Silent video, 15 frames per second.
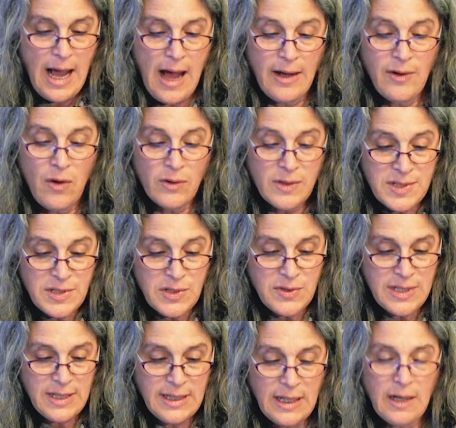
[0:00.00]
and also
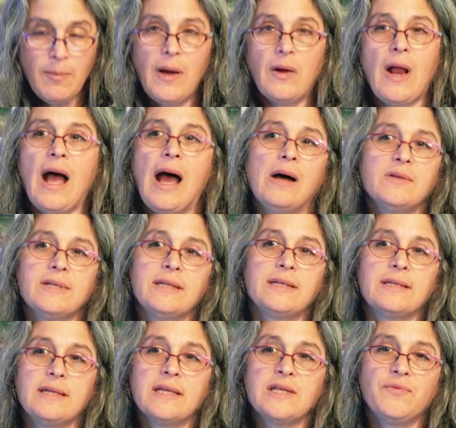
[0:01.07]
to think about how
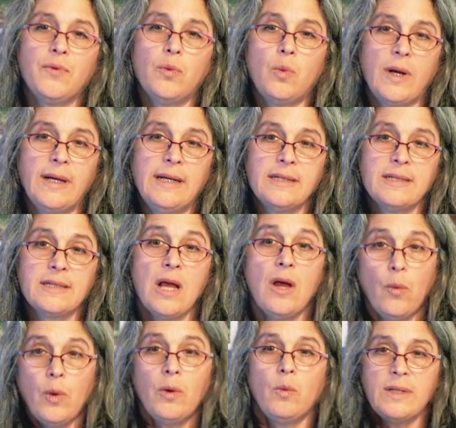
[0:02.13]
successful one is
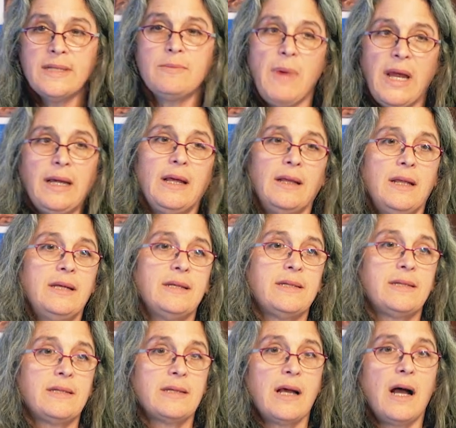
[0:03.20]
when one's making
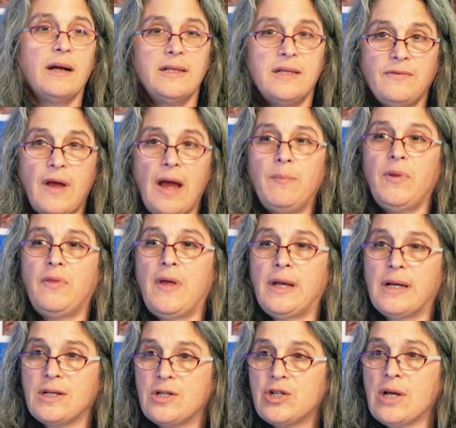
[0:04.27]
these kind of
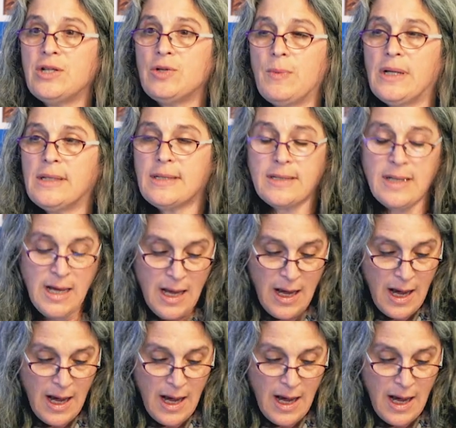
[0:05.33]
empathetic judgments.